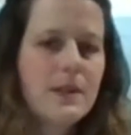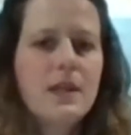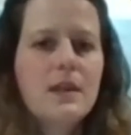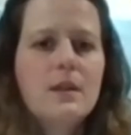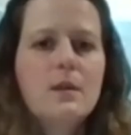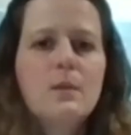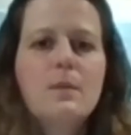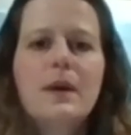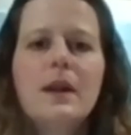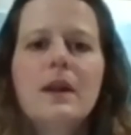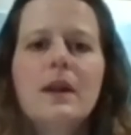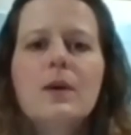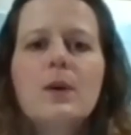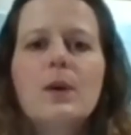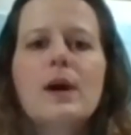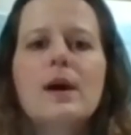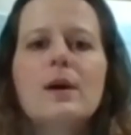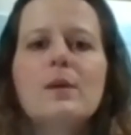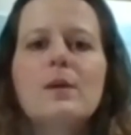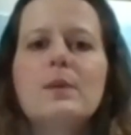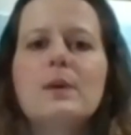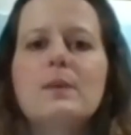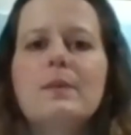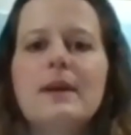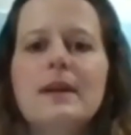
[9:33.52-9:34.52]
take the pillow out,
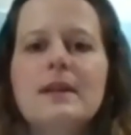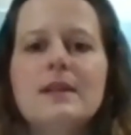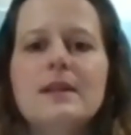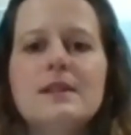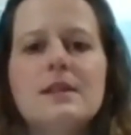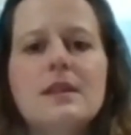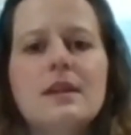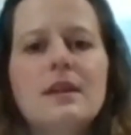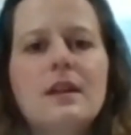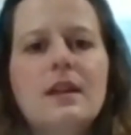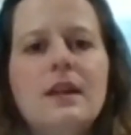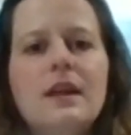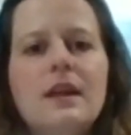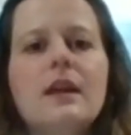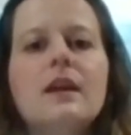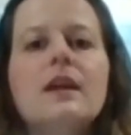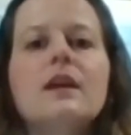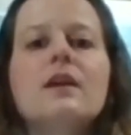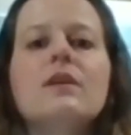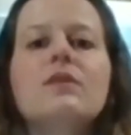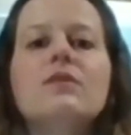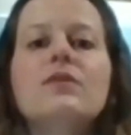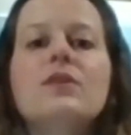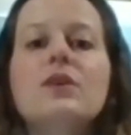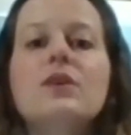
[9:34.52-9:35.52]
but basically
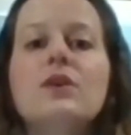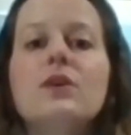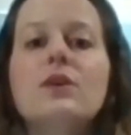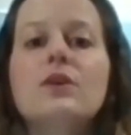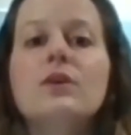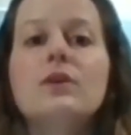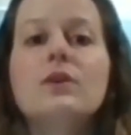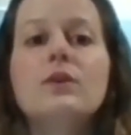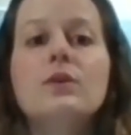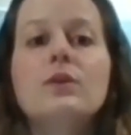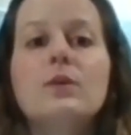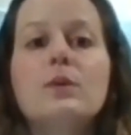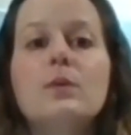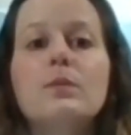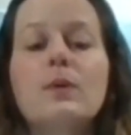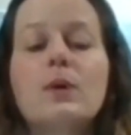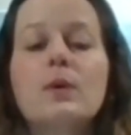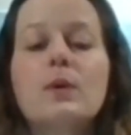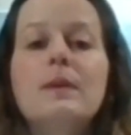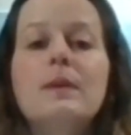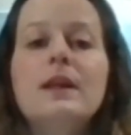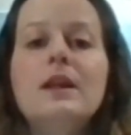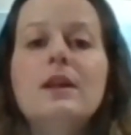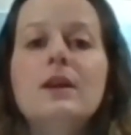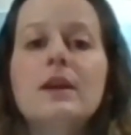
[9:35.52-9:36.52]
if you're
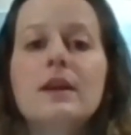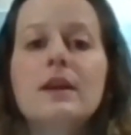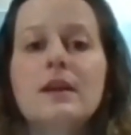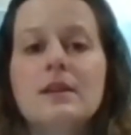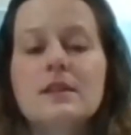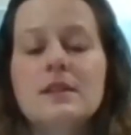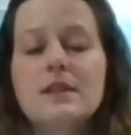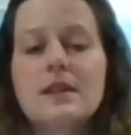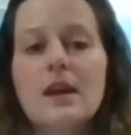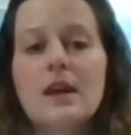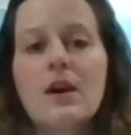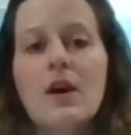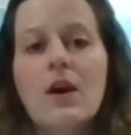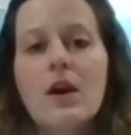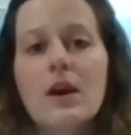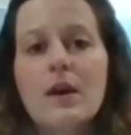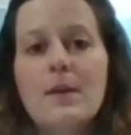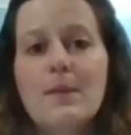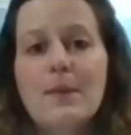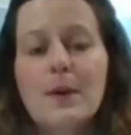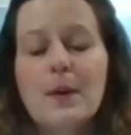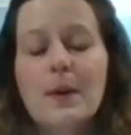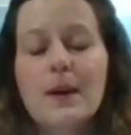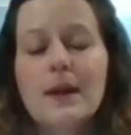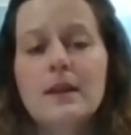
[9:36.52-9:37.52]
probably looking to get
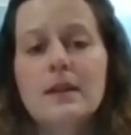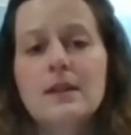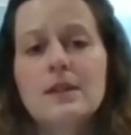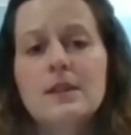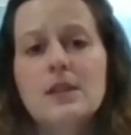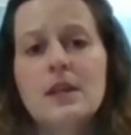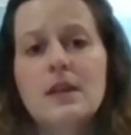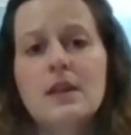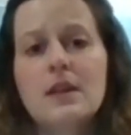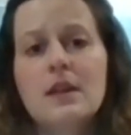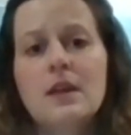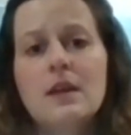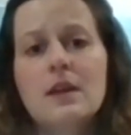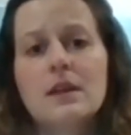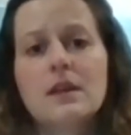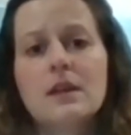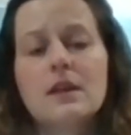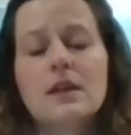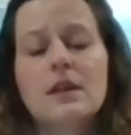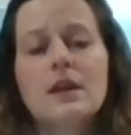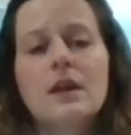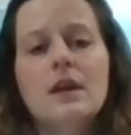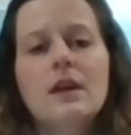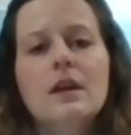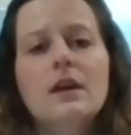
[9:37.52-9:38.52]
hypoallergenic
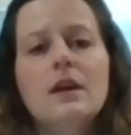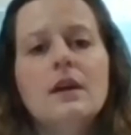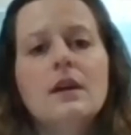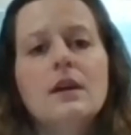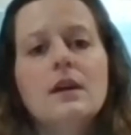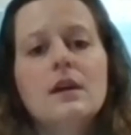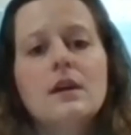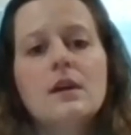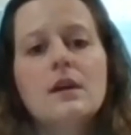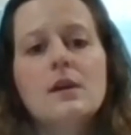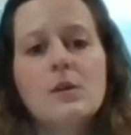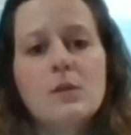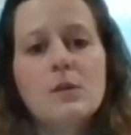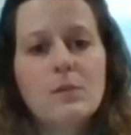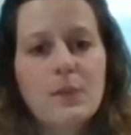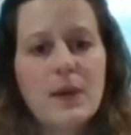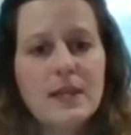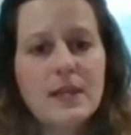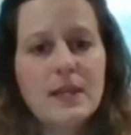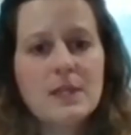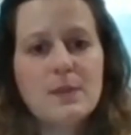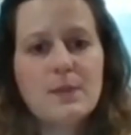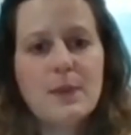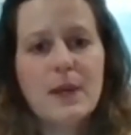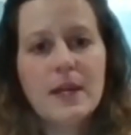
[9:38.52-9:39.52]

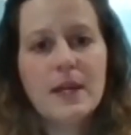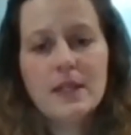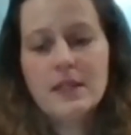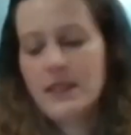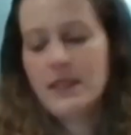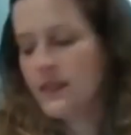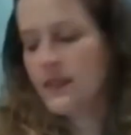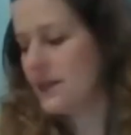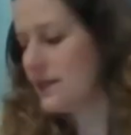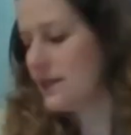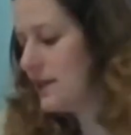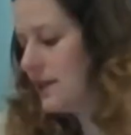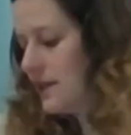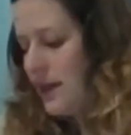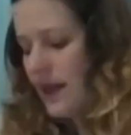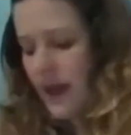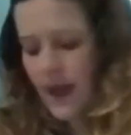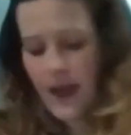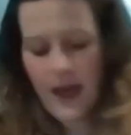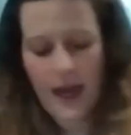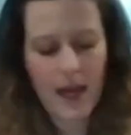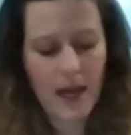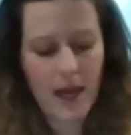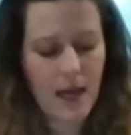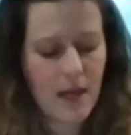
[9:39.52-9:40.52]
bedspreads
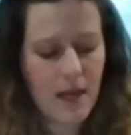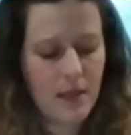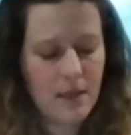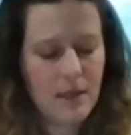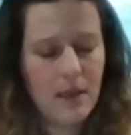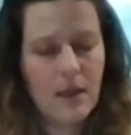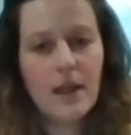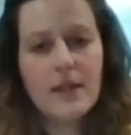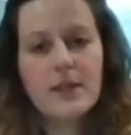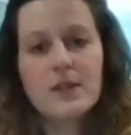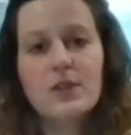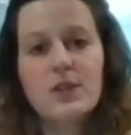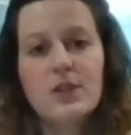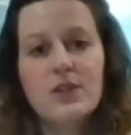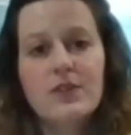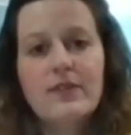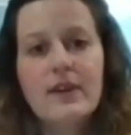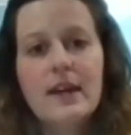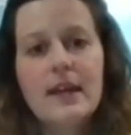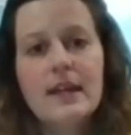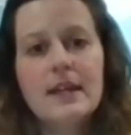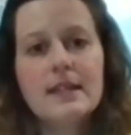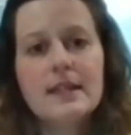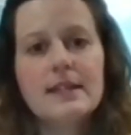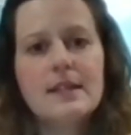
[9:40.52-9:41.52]
and like
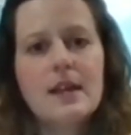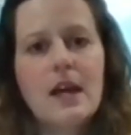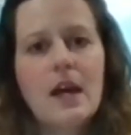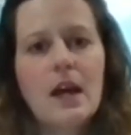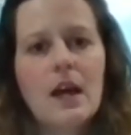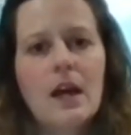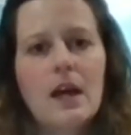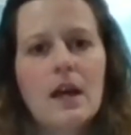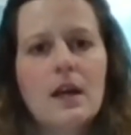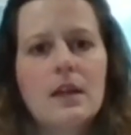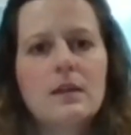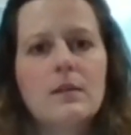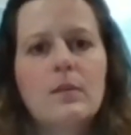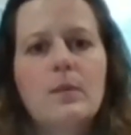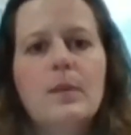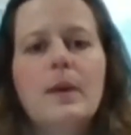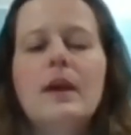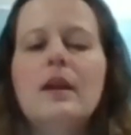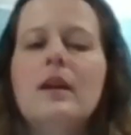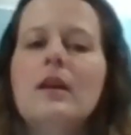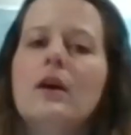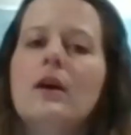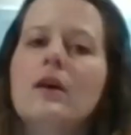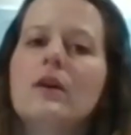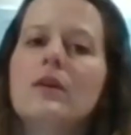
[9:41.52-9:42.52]
duvets and
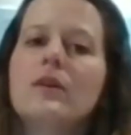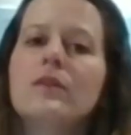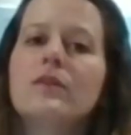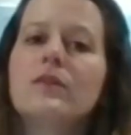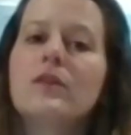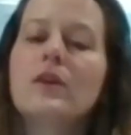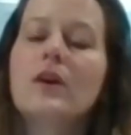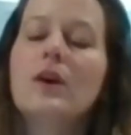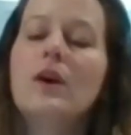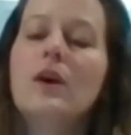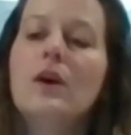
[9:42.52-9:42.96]
pillows,